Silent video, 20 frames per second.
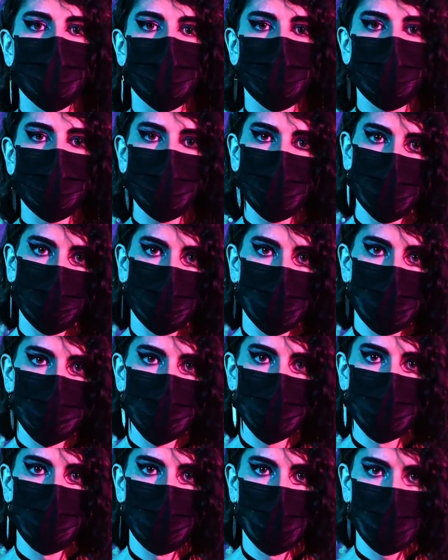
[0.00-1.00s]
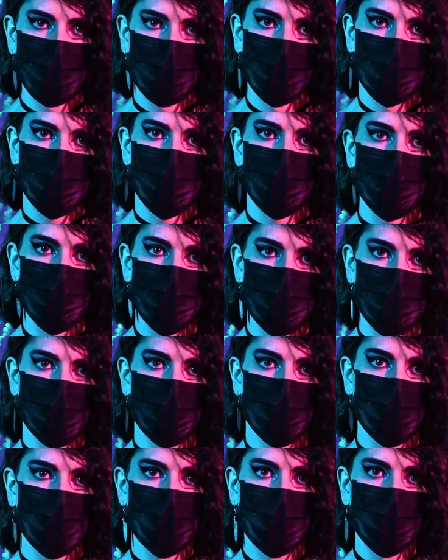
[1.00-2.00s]
Well, that wraps up my thoughts on concealed
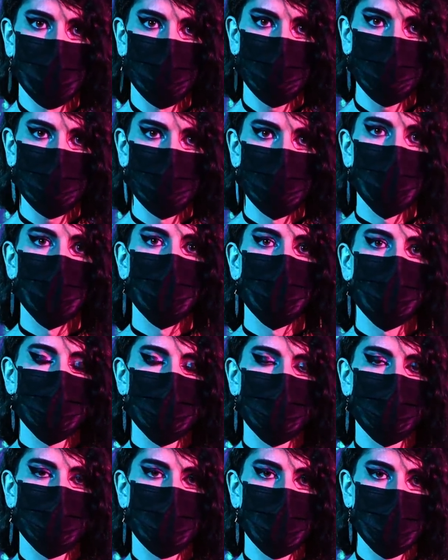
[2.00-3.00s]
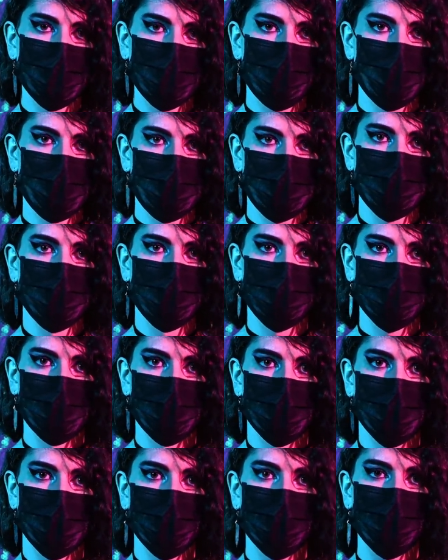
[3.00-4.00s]
carrying. It's a very personal
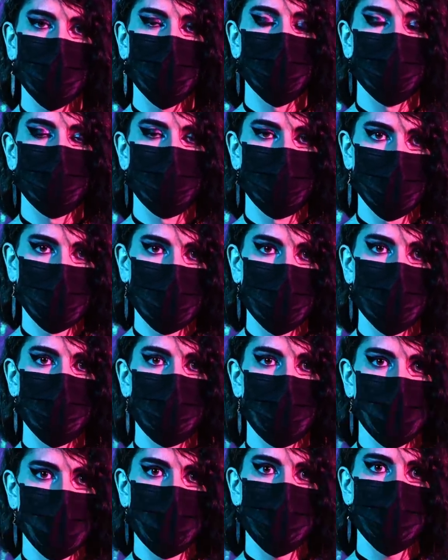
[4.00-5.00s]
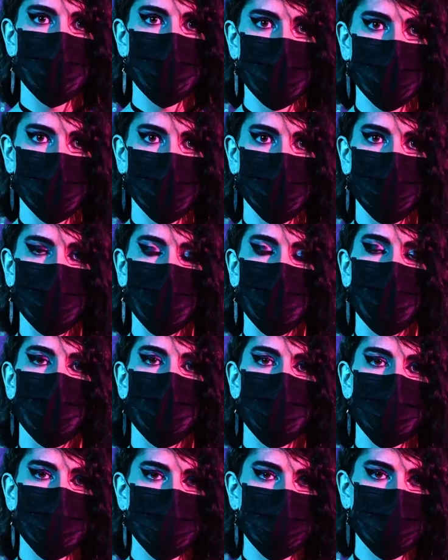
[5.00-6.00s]
journey and a very demanding skill,
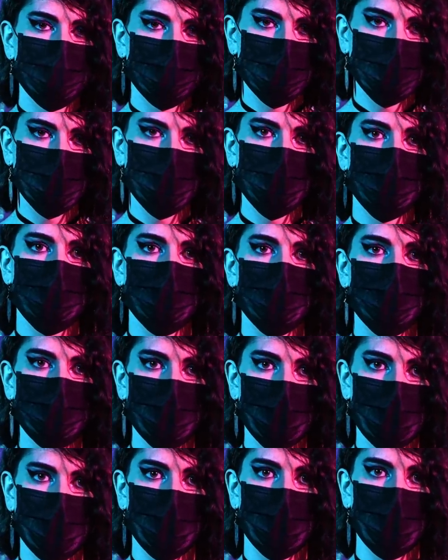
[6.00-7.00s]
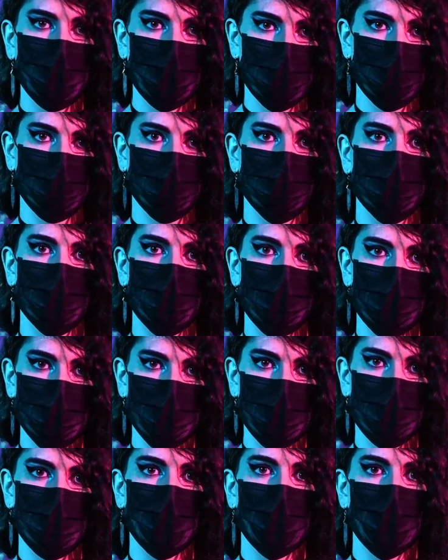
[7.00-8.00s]
so please be very careful in
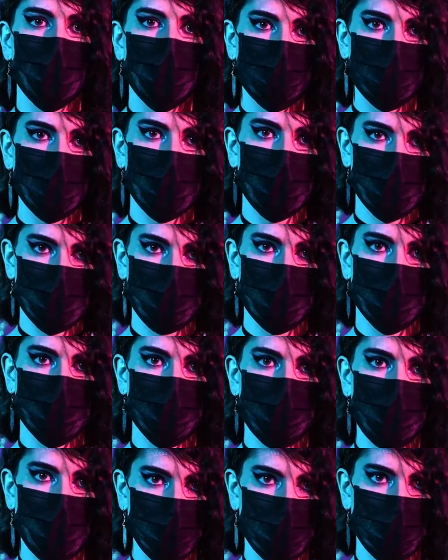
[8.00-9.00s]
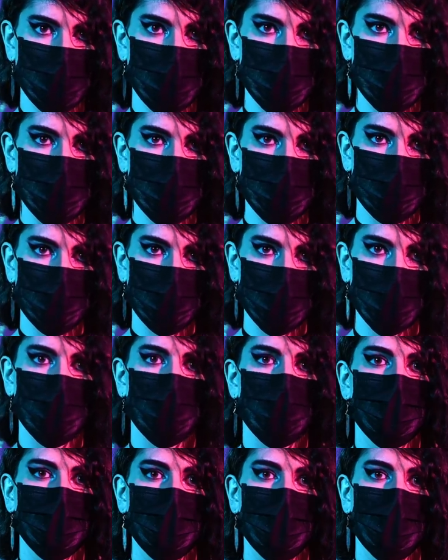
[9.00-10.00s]
considering every aspect about this.
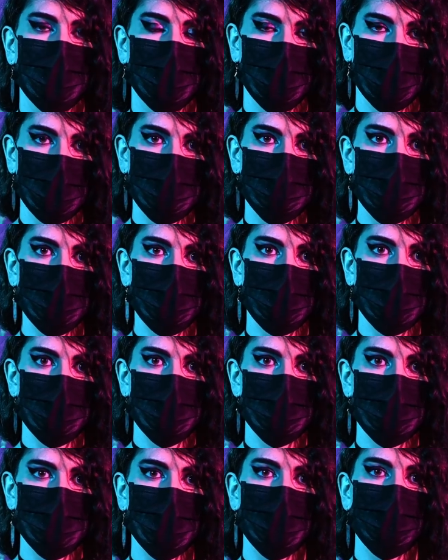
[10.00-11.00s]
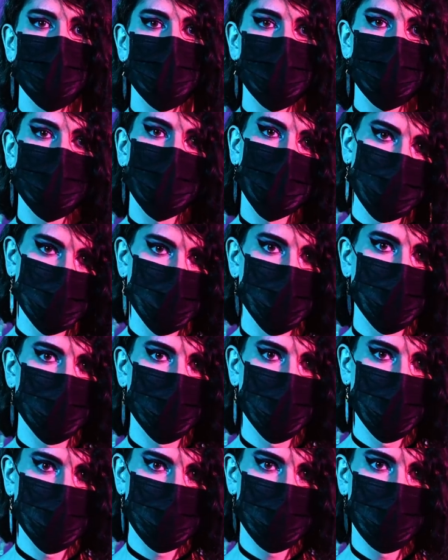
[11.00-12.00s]
As always, I really appreciate you
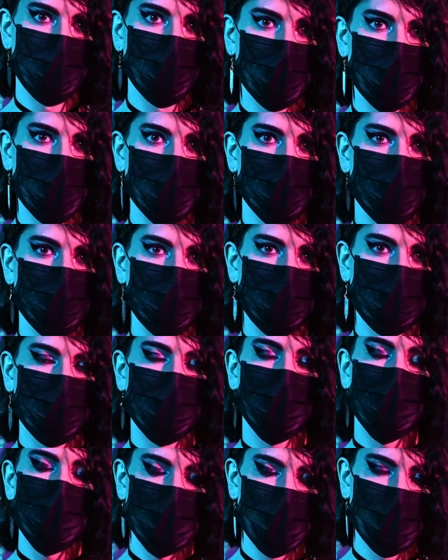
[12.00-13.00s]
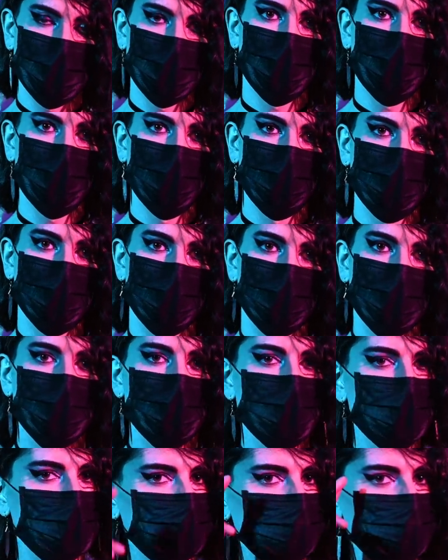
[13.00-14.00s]
all tuning in. Please take care.
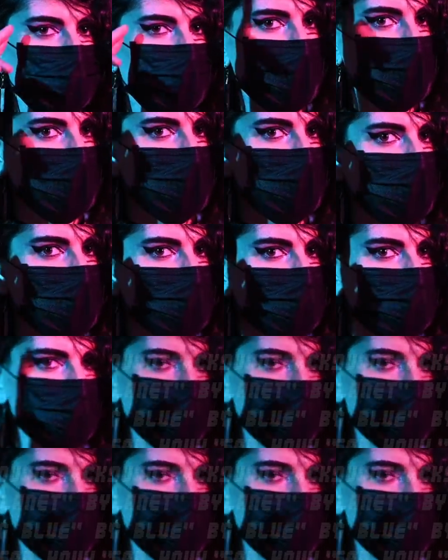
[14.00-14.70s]
Bye!